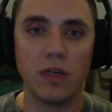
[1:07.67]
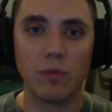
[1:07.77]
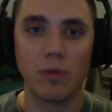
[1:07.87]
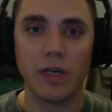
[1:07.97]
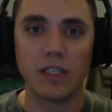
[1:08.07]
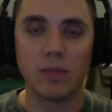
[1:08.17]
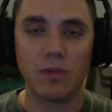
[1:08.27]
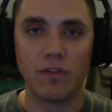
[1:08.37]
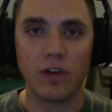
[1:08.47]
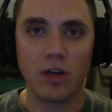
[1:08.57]
implement some of
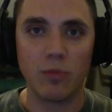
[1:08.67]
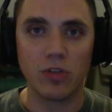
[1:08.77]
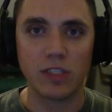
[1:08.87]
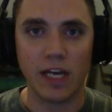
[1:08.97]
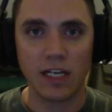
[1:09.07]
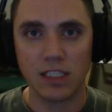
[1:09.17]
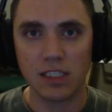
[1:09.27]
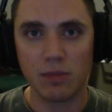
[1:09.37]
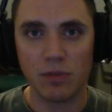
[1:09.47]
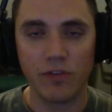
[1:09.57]
the variables and access
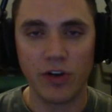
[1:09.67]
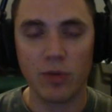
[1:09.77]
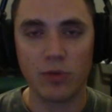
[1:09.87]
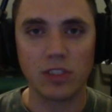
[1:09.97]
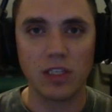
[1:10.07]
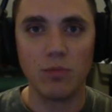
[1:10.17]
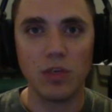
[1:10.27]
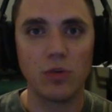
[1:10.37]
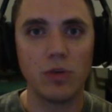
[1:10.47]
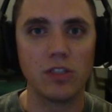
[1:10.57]
some of the variables in
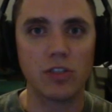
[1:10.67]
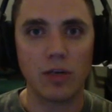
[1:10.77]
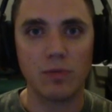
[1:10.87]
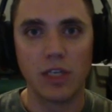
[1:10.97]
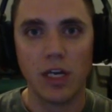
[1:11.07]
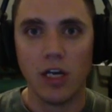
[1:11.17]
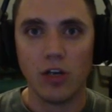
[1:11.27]
between scripts